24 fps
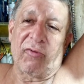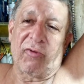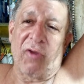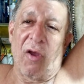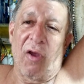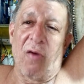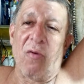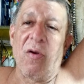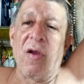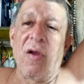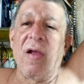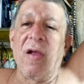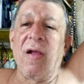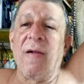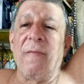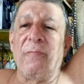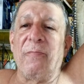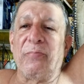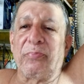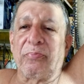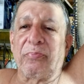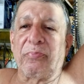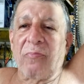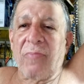So
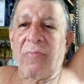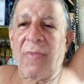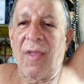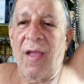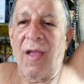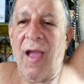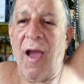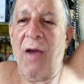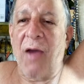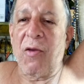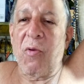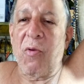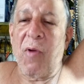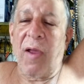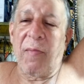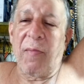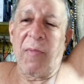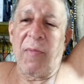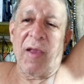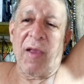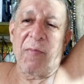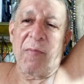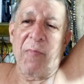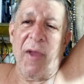how do I
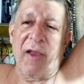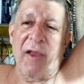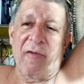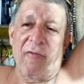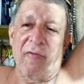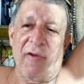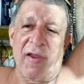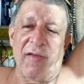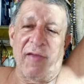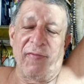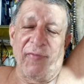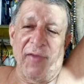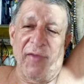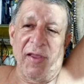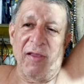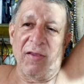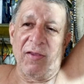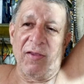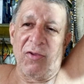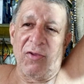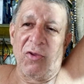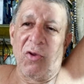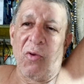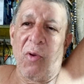make my
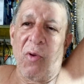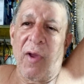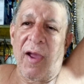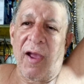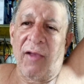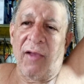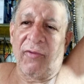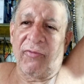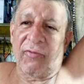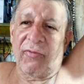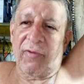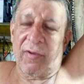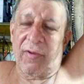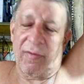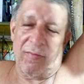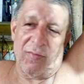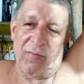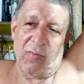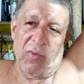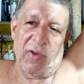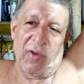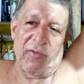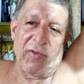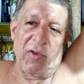gravy, you ask?
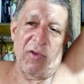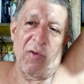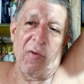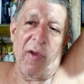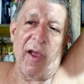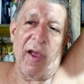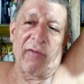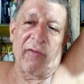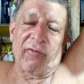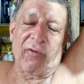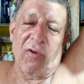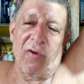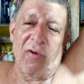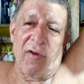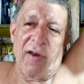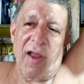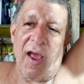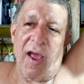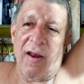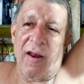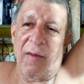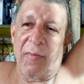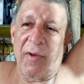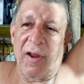Whether you ask or
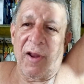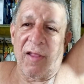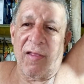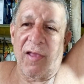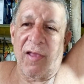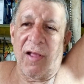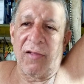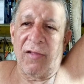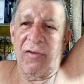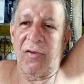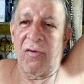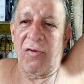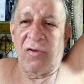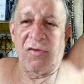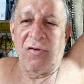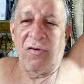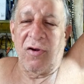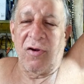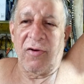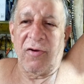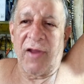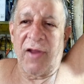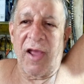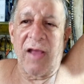not, I'm going to tell you. You
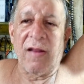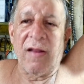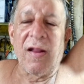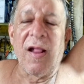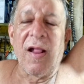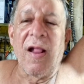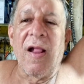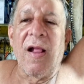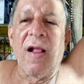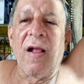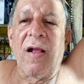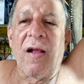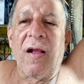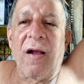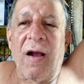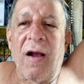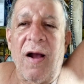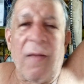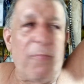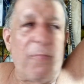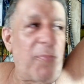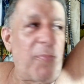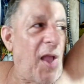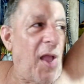know that.
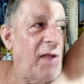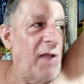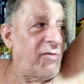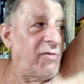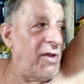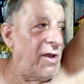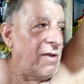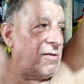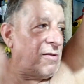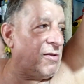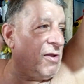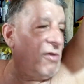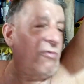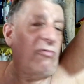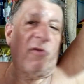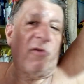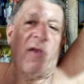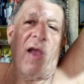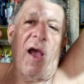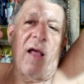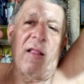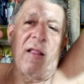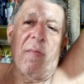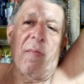I take these
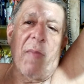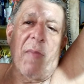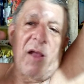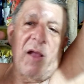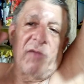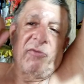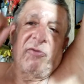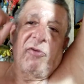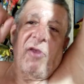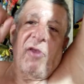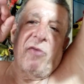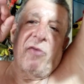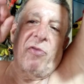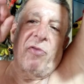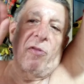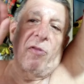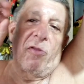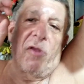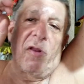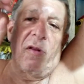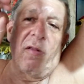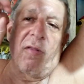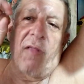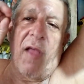calamansi, the
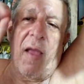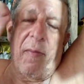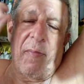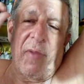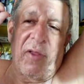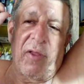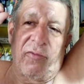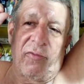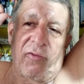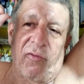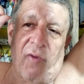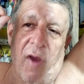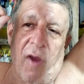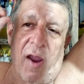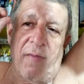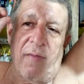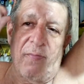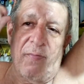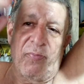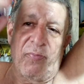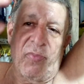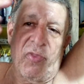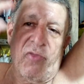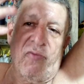little lemons, right?
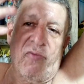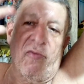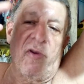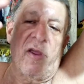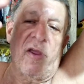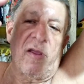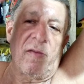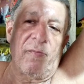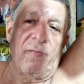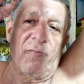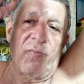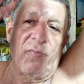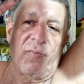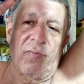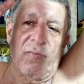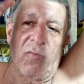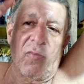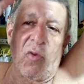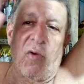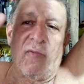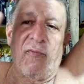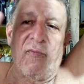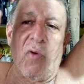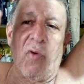3
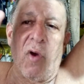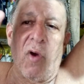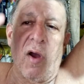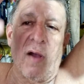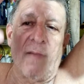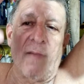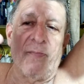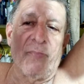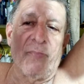or 4.